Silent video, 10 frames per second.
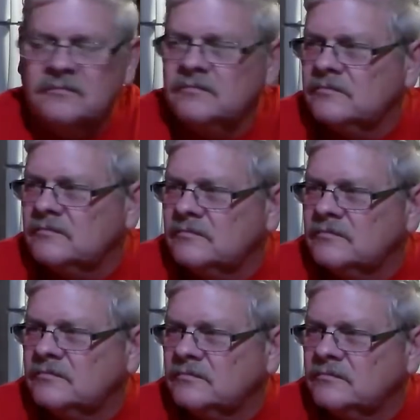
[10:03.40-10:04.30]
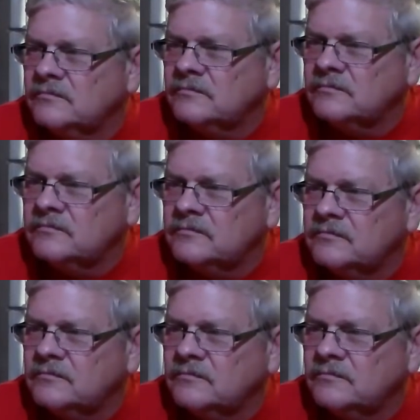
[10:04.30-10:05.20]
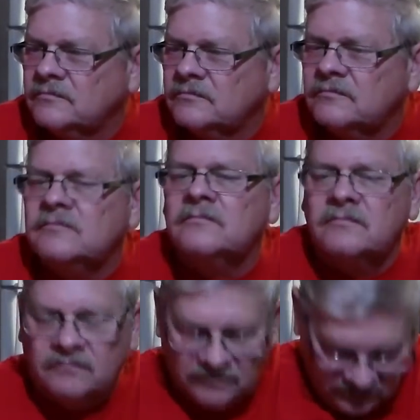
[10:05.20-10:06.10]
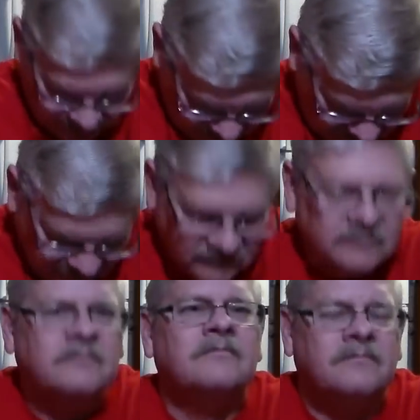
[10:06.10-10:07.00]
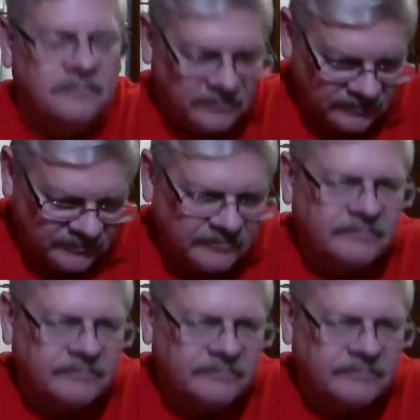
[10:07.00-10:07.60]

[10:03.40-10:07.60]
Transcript: (not speaking)